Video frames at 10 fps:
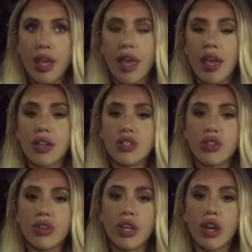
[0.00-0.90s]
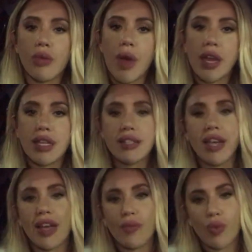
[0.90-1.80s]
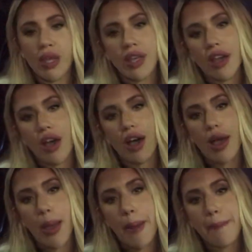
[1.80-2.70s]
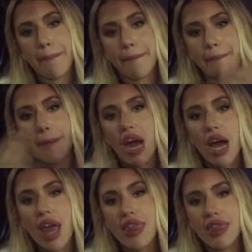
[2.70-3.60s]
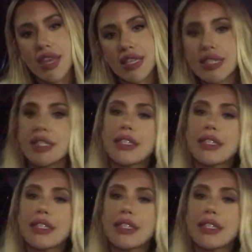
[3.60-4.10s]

And during our riding time, we got this.